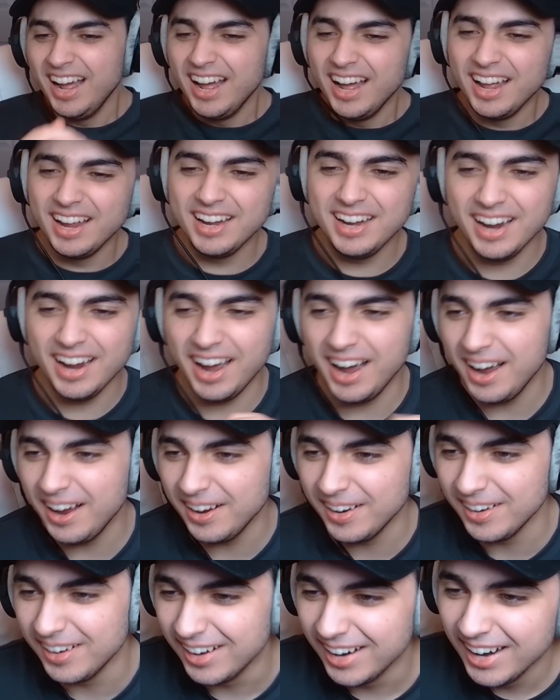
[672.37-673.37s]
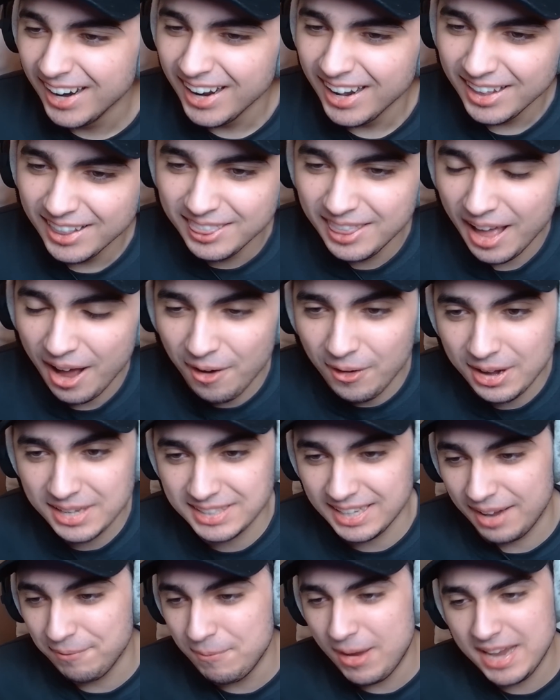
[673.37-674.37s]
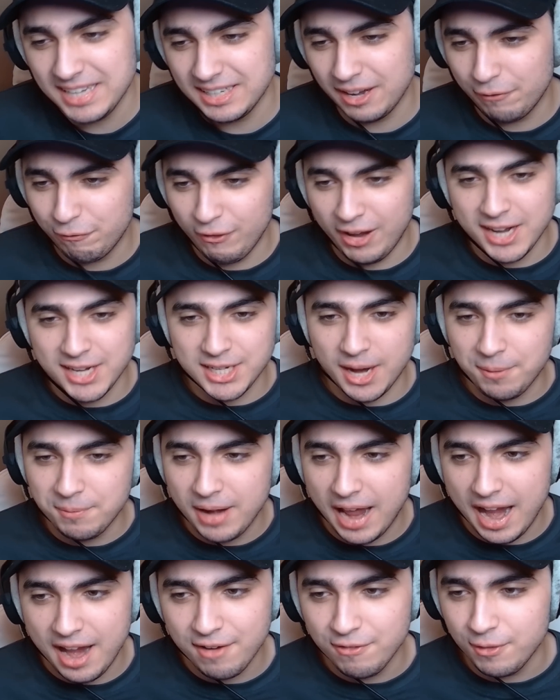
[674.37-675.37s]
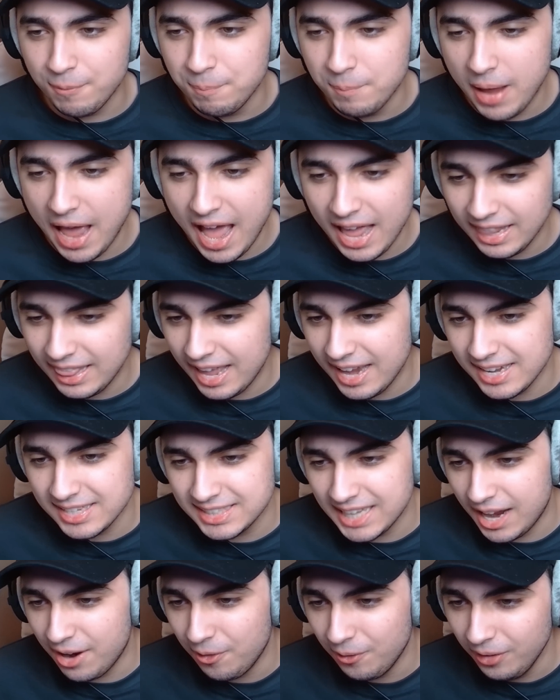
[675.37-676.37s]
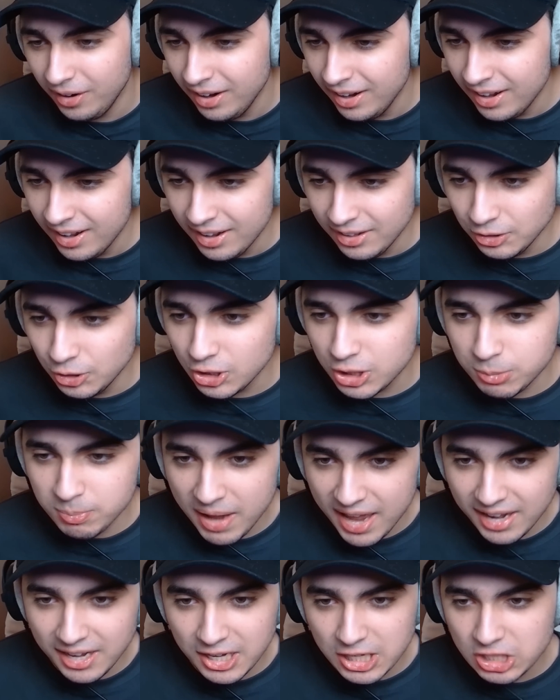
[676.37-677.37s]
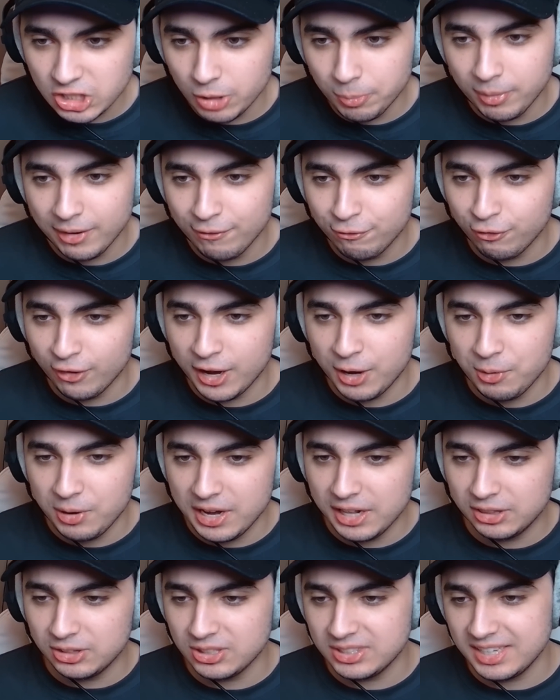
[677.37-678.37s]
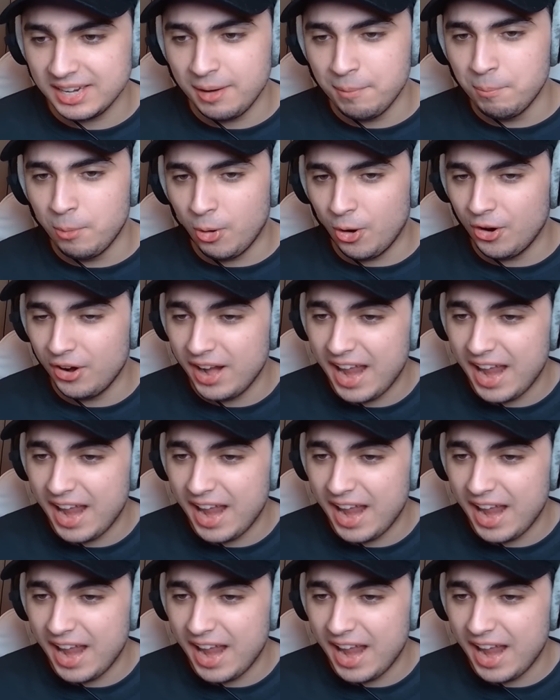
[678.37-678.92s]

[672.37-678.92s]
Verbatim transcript: Yo, that was amazing finish. I'm not even mad that he's out. This man needs to be free. We need to see him more in